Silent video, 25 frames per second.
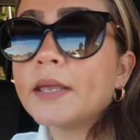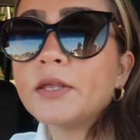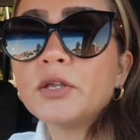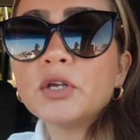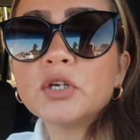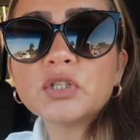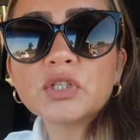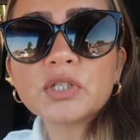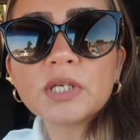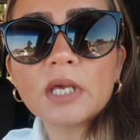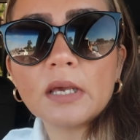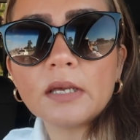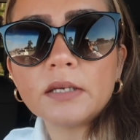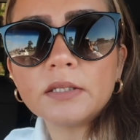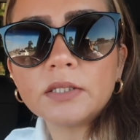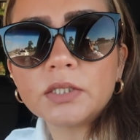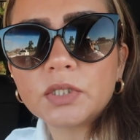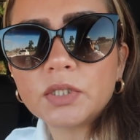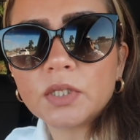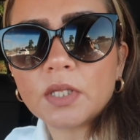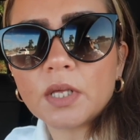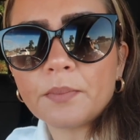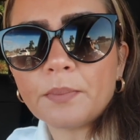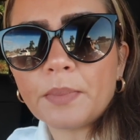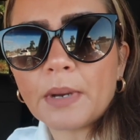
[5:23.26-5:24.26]
I just came
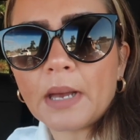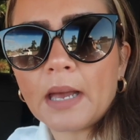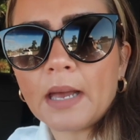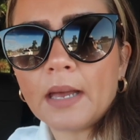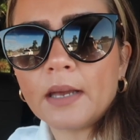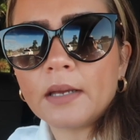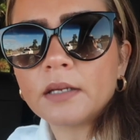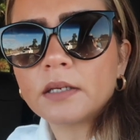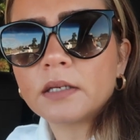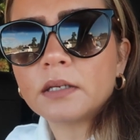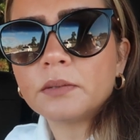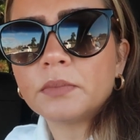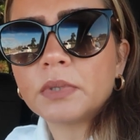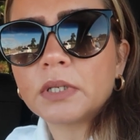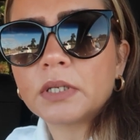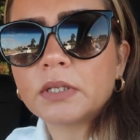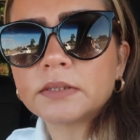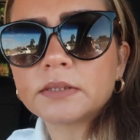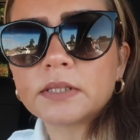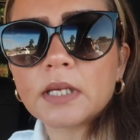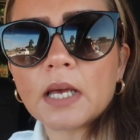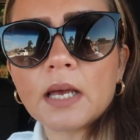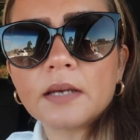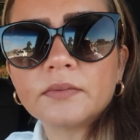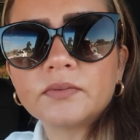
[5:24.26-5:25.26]
to the bank
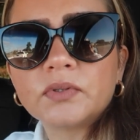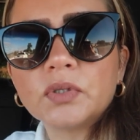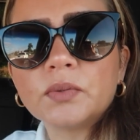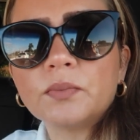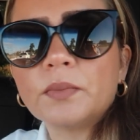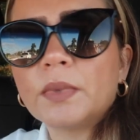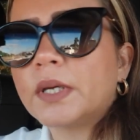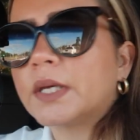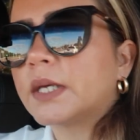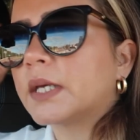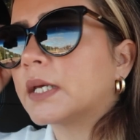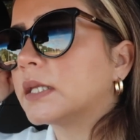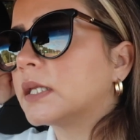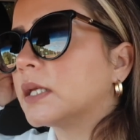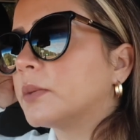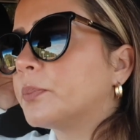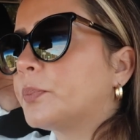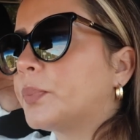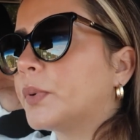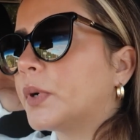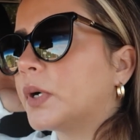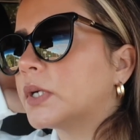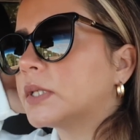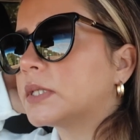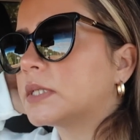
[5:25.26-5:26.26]
because I have to make a
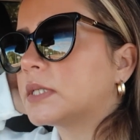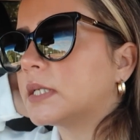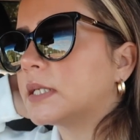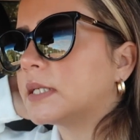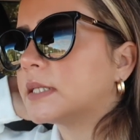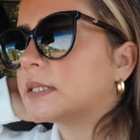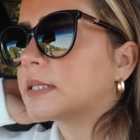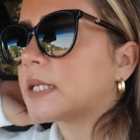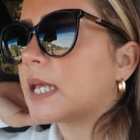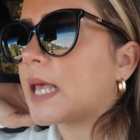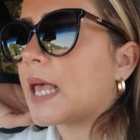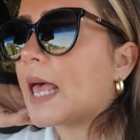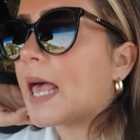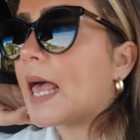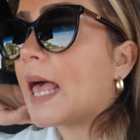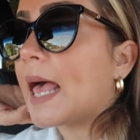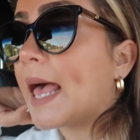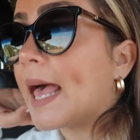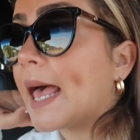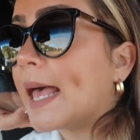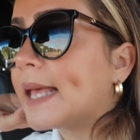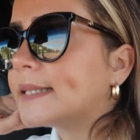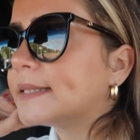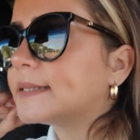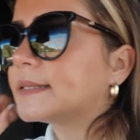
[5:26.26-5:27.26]
deposit,
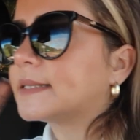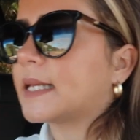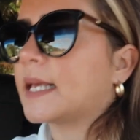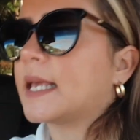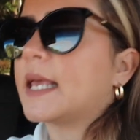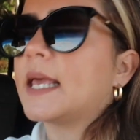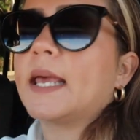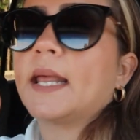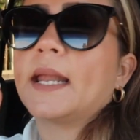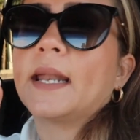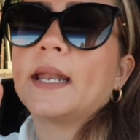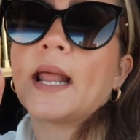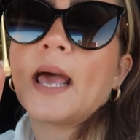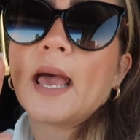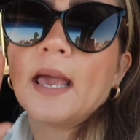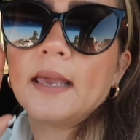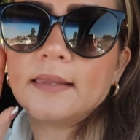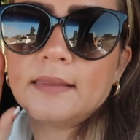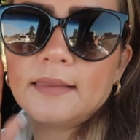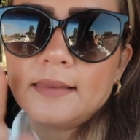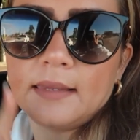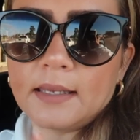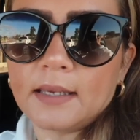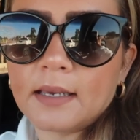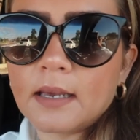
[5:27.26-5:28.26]
and then
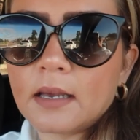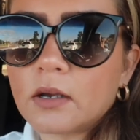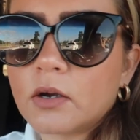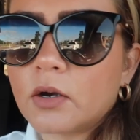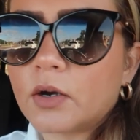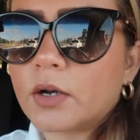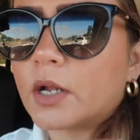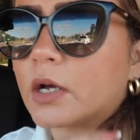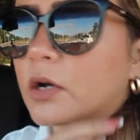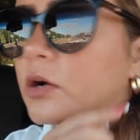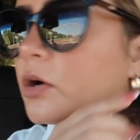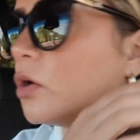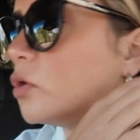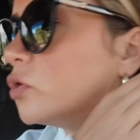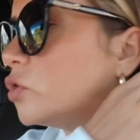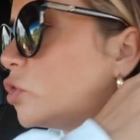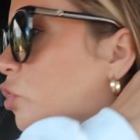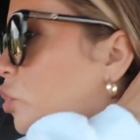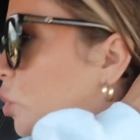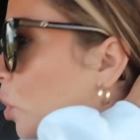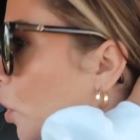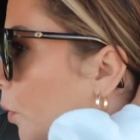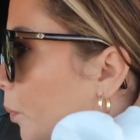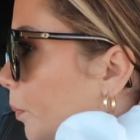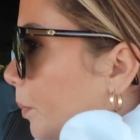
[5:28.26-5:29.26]
I think I'm gonna go
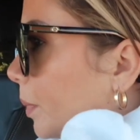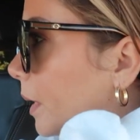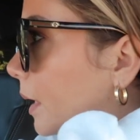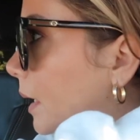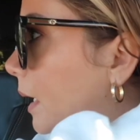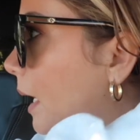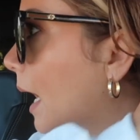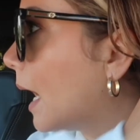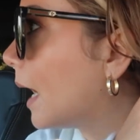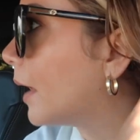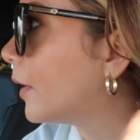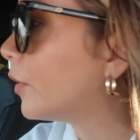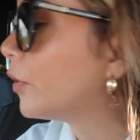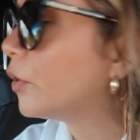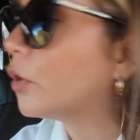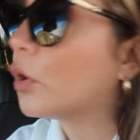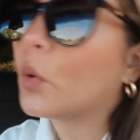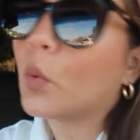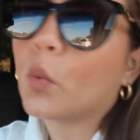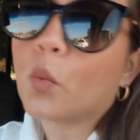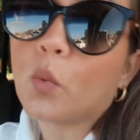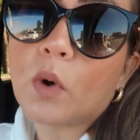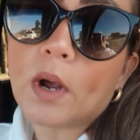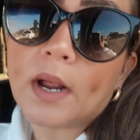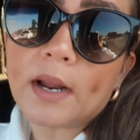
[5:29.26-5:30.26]
shopping. I don't
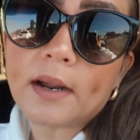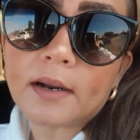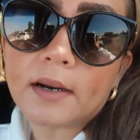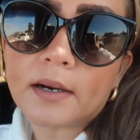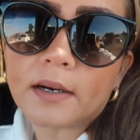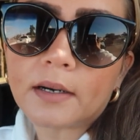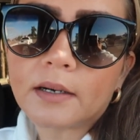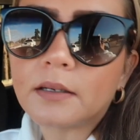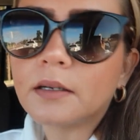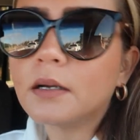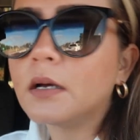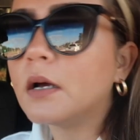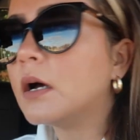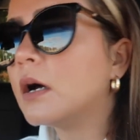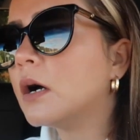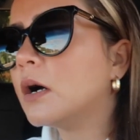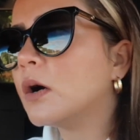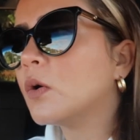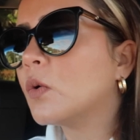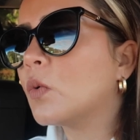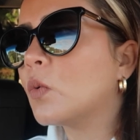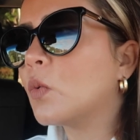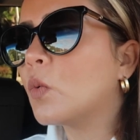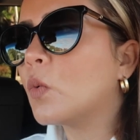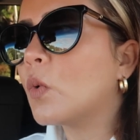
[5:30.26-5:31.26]
know where,
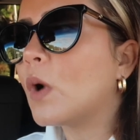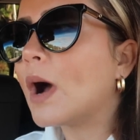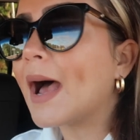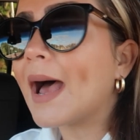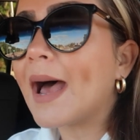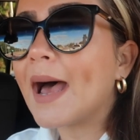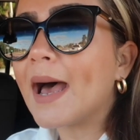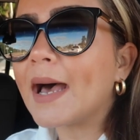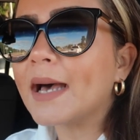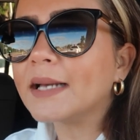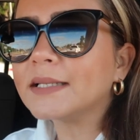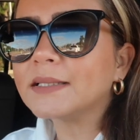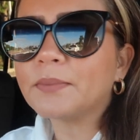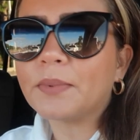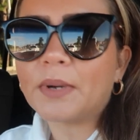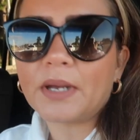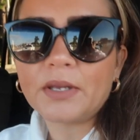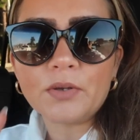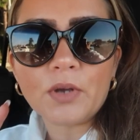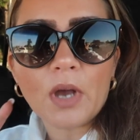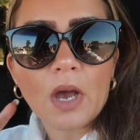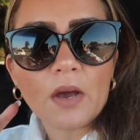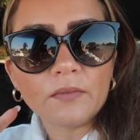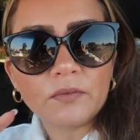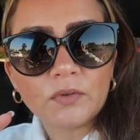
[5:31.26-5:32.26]
what,
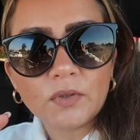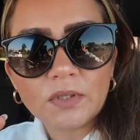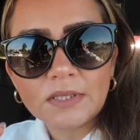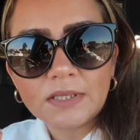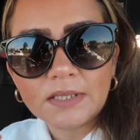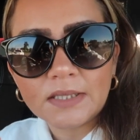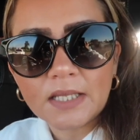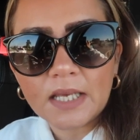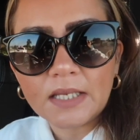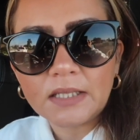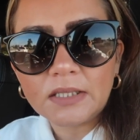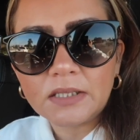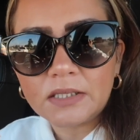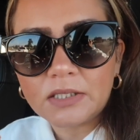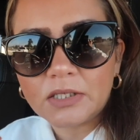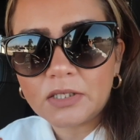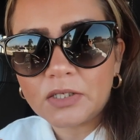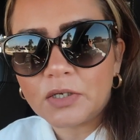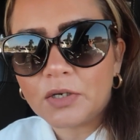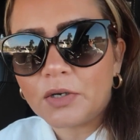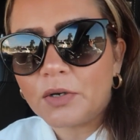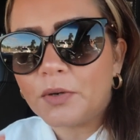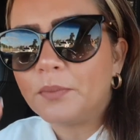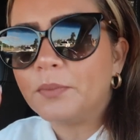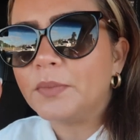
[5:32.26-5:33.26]
but you have to stay
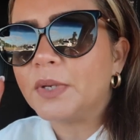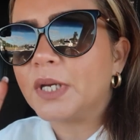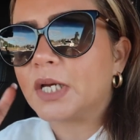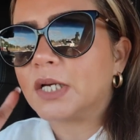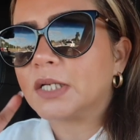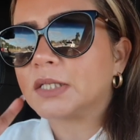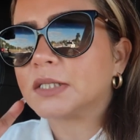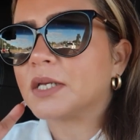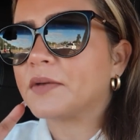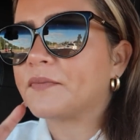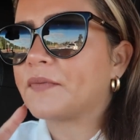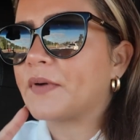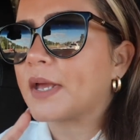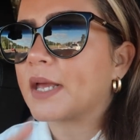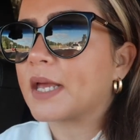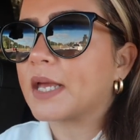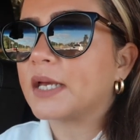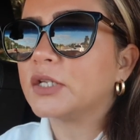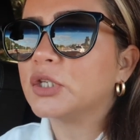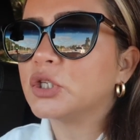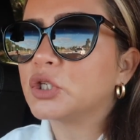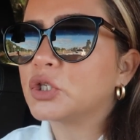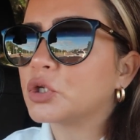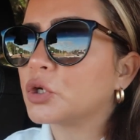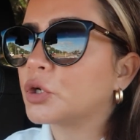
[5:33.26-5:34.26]
tuned, because if I
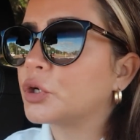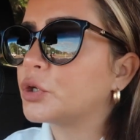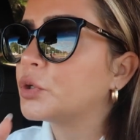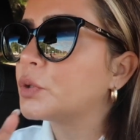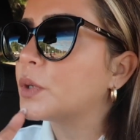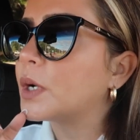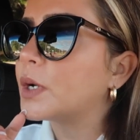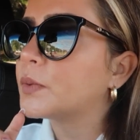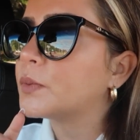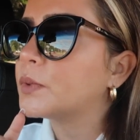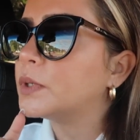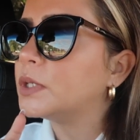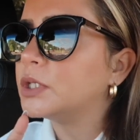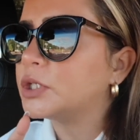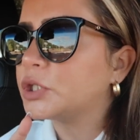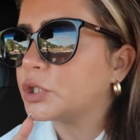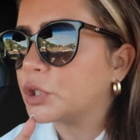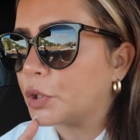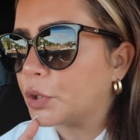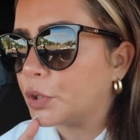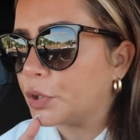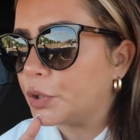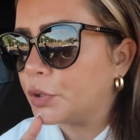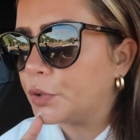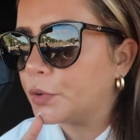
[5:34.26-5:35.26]
can show you, I will
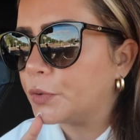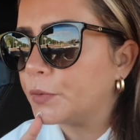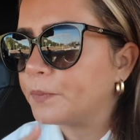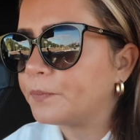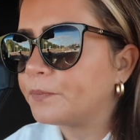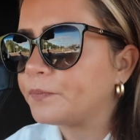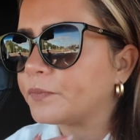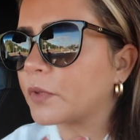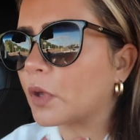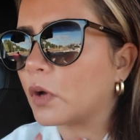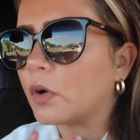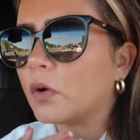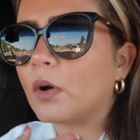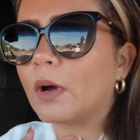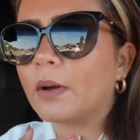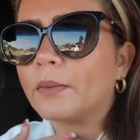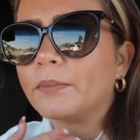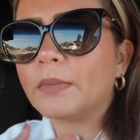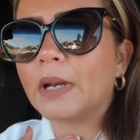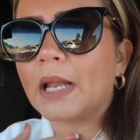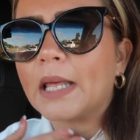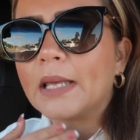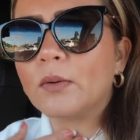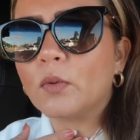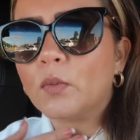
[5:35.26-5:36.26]
show you. Oh,
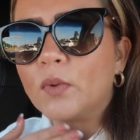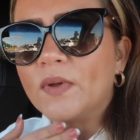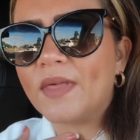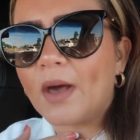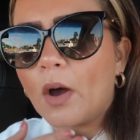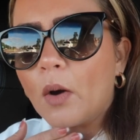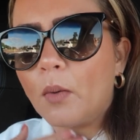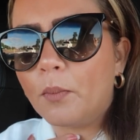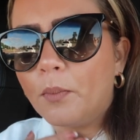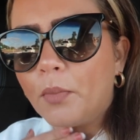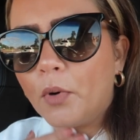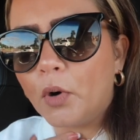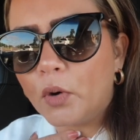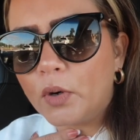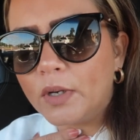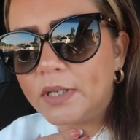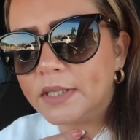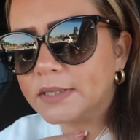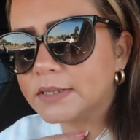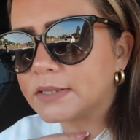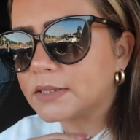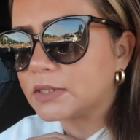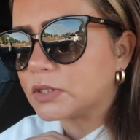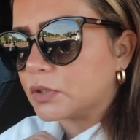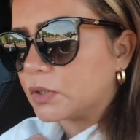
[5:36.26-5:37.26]
I'm like without
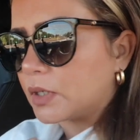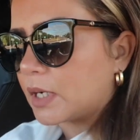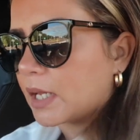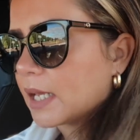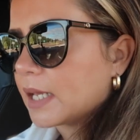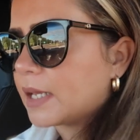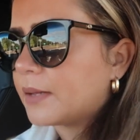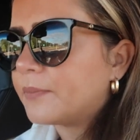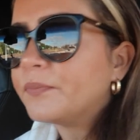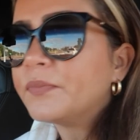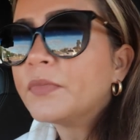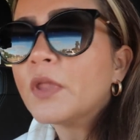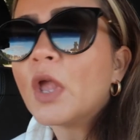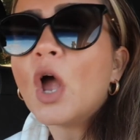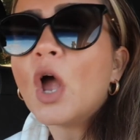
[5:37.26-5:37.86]
boys today.